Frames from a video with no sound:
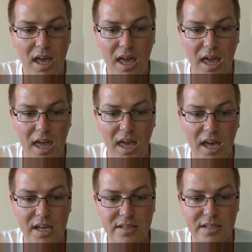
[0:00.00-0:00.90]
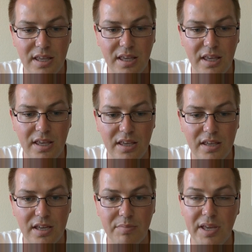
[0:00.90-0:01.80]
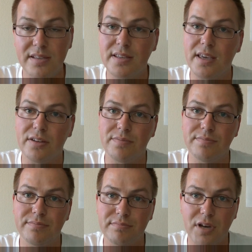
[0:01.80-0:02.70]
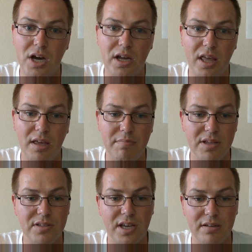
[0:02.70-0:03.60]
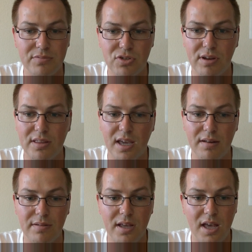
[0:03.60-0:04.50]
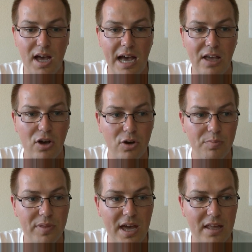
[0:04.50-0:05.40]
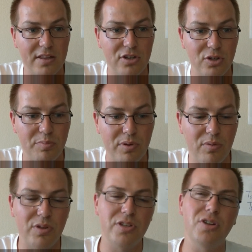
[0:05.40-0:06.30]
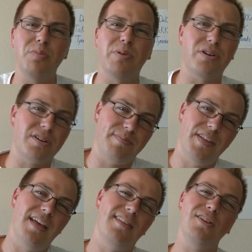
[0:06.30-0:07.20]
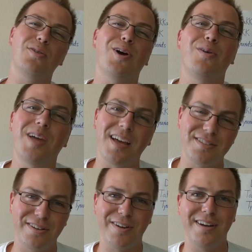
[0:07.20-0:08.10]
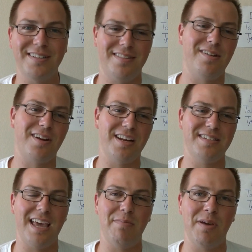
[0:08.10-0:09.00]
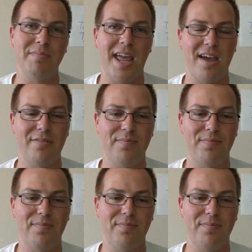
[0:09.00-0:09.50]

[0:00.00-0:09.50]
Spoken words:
And he can be insta-killed on a Meltagun, strength 8. I hope that in the new book, the new Codex, they're gonna tame him down.